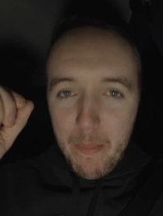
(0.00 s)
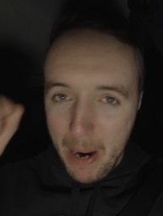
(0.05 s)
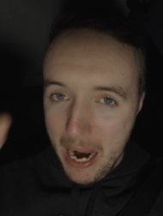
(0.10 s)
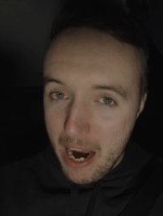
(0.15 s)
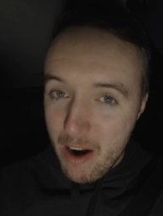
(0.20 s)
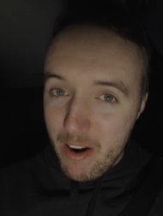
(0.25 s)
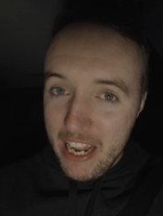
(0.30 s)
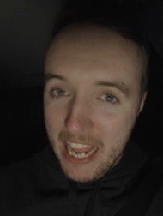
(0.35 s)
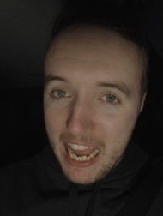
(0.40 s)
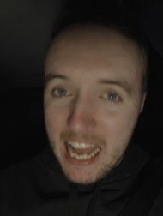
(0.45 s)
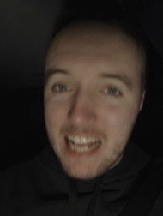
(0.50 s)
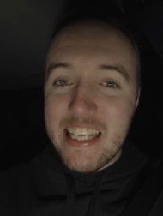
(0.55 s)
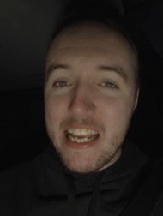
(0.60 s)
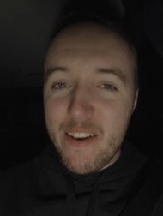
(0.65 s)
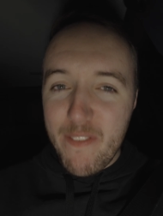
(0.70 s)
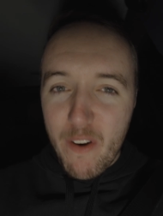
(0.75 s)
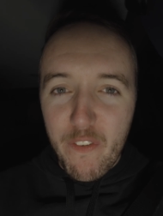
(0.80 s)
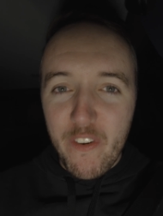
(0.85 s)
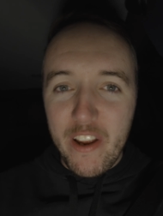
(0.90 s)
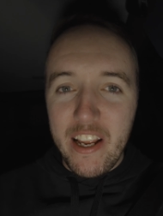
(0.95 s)
apparently has
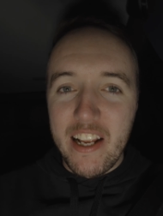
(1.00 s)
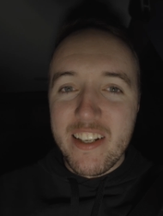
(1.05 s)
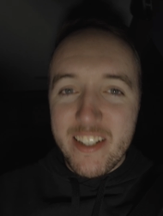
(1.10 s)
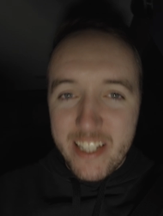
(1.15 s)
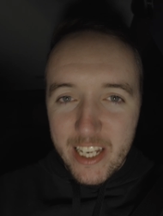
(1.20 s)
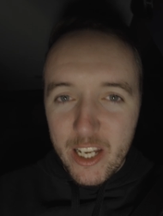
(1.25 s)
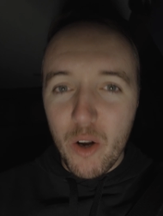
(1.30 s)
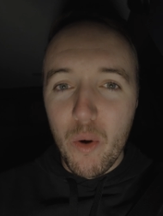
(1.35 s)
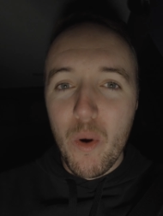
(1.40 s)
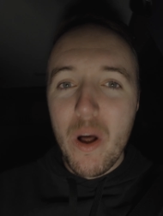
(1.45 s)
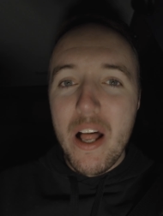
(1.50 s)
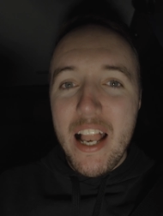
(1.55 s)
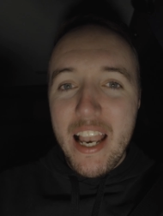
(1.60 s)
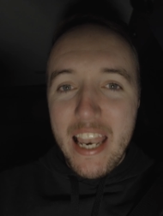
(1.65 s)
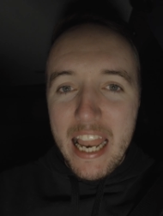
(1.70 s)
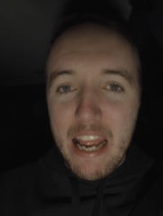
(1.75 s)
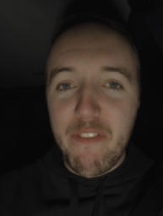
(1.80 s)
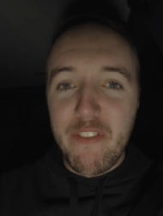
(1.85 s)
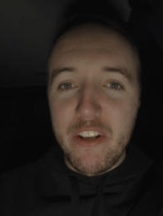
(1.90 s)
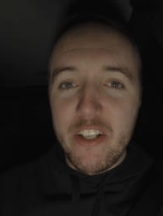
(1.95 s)
everything still
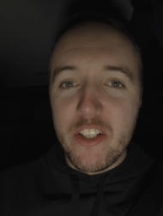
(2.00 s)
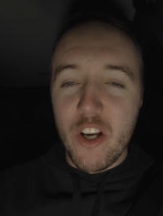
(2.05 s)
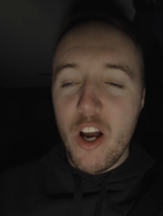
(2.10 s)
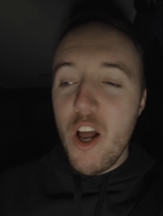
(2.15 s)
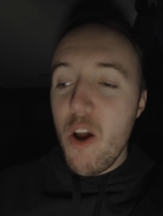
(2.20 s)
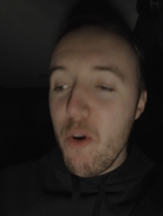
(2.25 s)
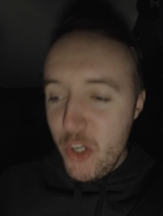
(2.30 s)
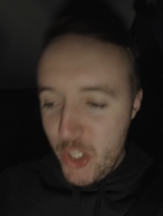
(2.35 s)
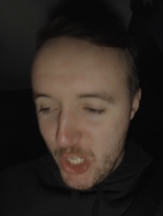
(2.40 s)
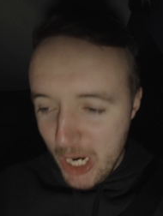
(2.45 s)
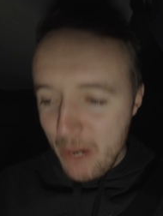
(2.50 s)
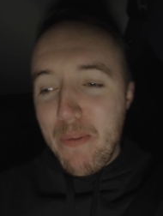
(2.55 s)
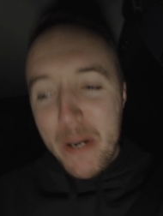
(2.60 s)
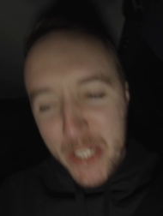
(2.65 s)
left inside. You shut